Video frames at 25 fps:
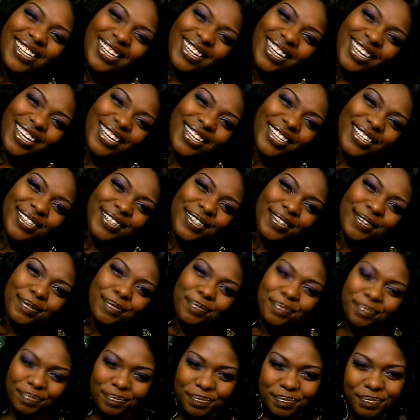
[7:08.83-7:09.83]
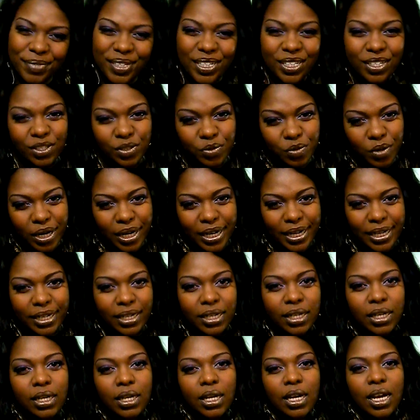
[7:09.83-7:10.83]
Yeah, because
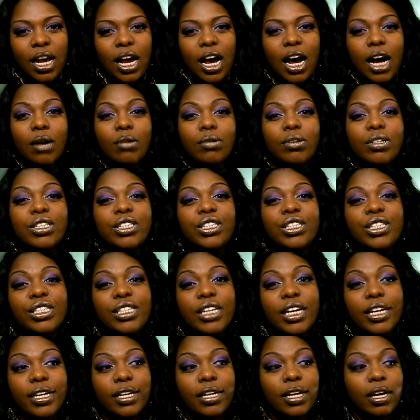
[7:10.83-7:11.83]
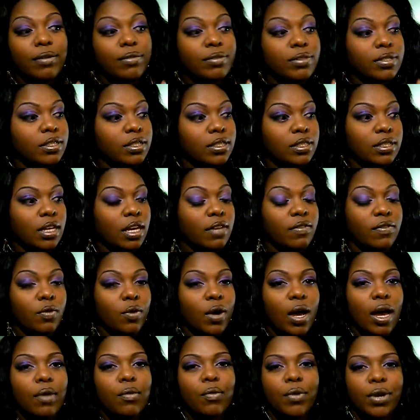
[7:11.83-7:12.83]
why? I was shedding. I was
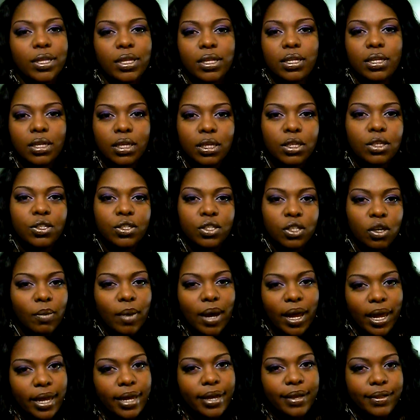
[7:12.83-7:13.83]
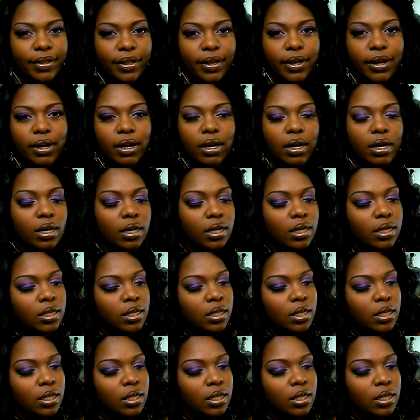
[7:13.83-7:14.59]
everywhere I went. You saw my hair there.